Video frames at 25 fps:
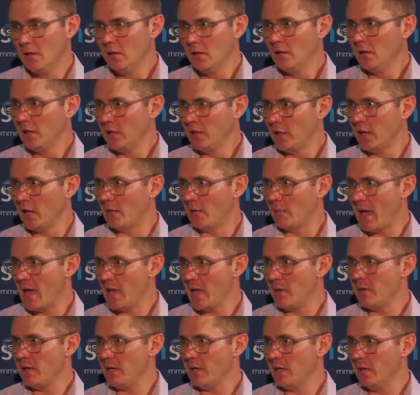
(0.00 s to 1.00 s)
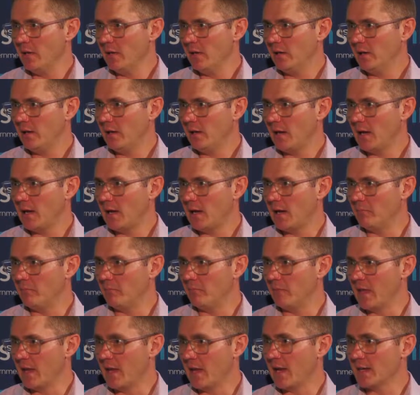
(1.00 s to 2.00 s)
maybe
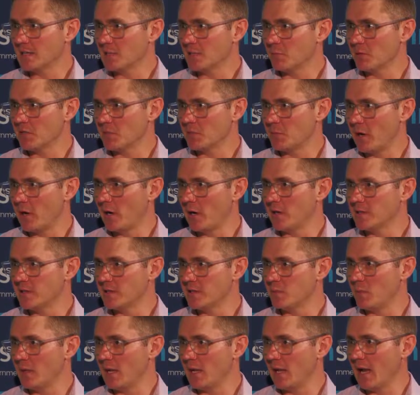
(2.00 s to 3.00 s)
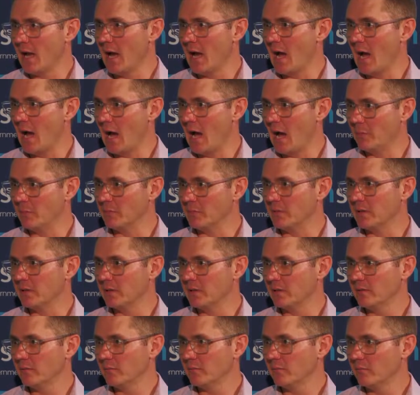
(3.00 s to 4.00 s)
their customer experience is being harmed.
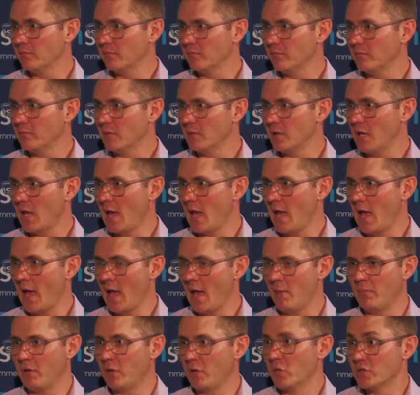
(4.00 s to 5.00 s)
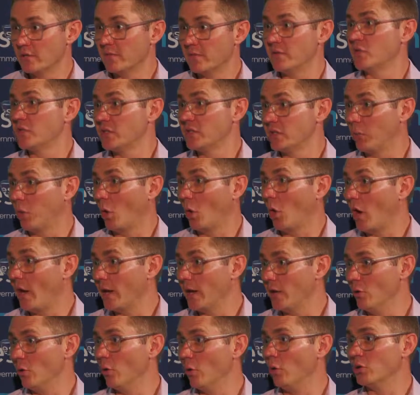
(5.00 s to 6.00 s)
And because of the supply
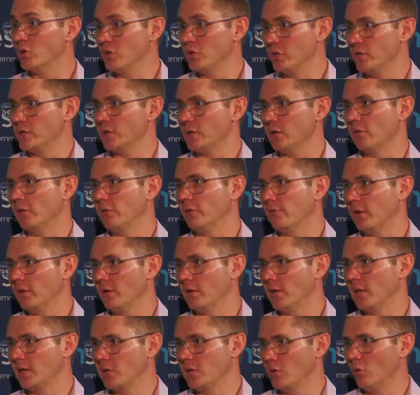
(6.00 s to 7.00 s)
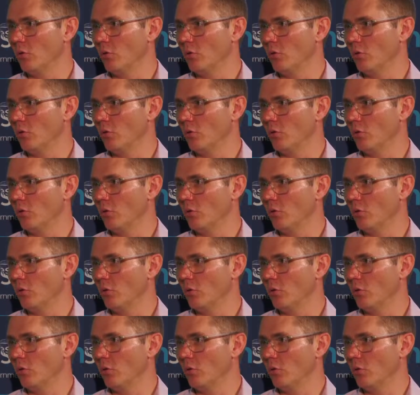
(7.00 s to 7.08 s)
you're choosing, or you're